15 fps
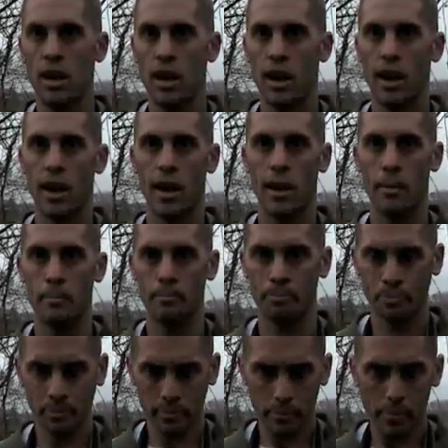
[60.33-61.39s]
Um,
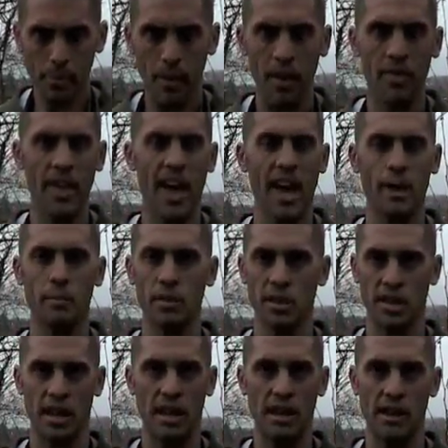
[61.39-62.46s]
the
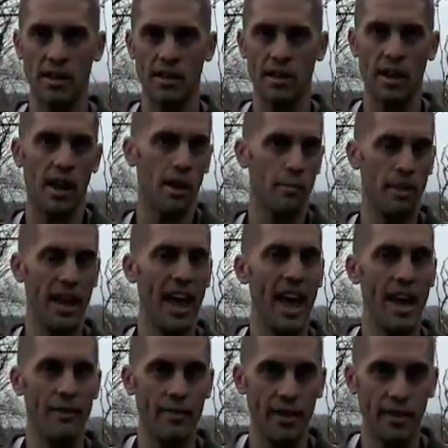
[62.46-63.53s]
animals here are
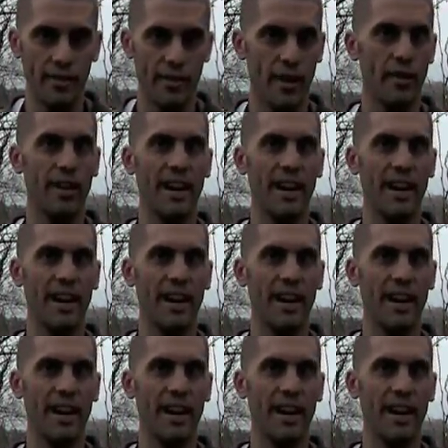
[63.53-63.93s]
behaving very